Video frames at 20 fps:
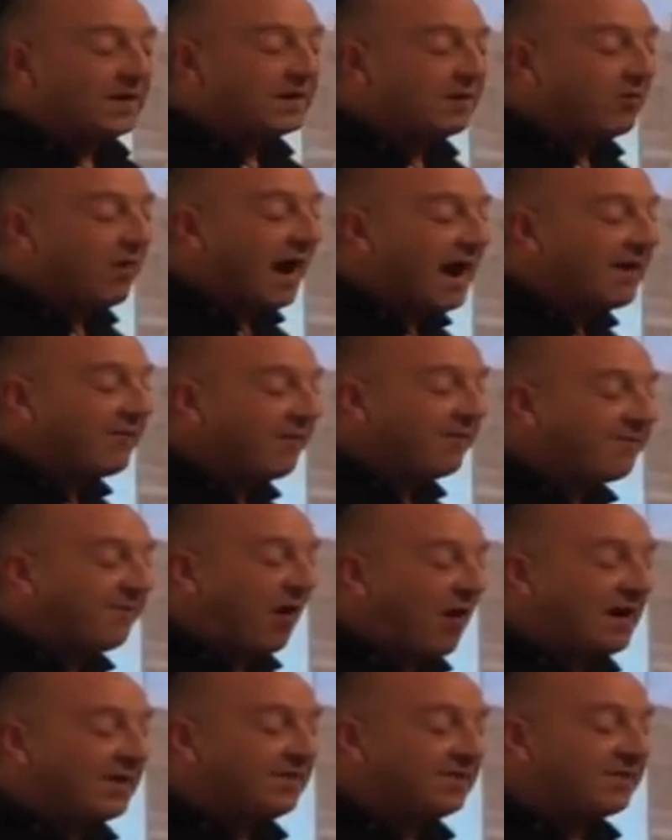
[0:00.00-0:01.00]
the grey of a
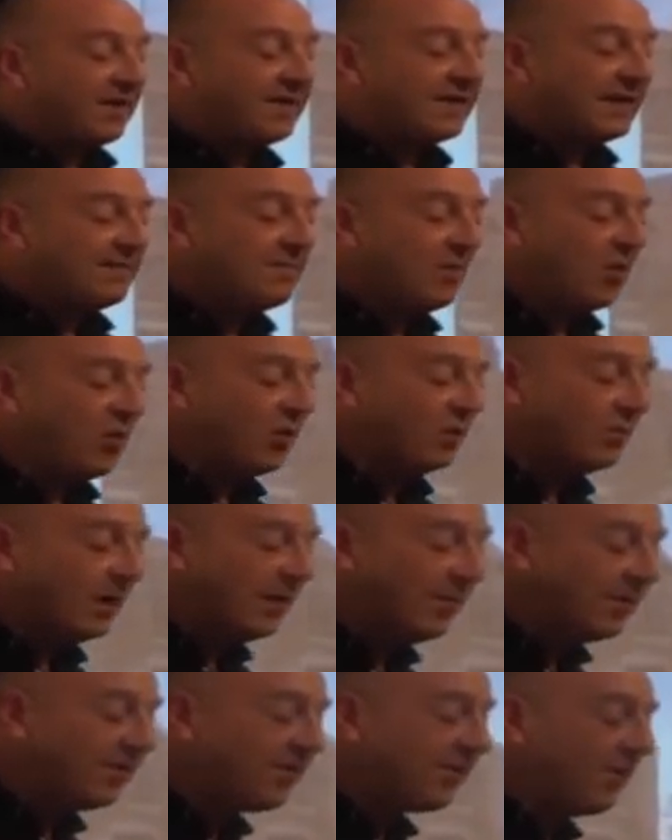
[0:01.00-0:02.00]
fine Sunday morn,
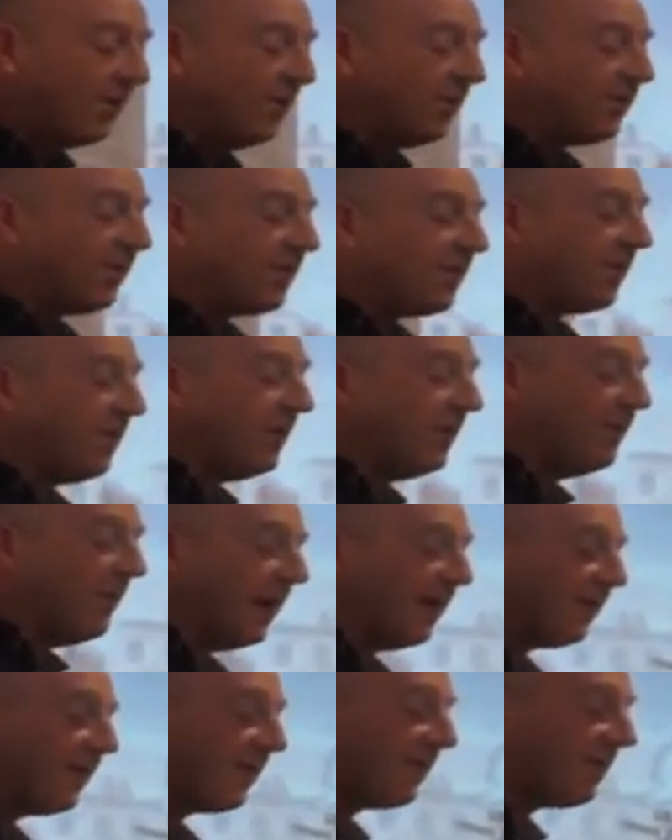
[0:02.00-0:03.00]
we would saunter through the
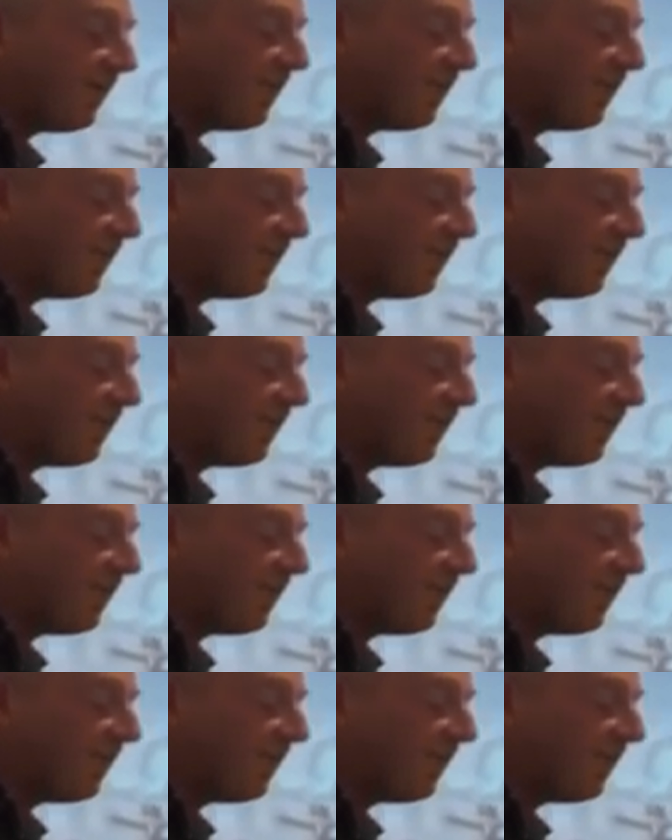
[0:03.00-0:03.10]
mists,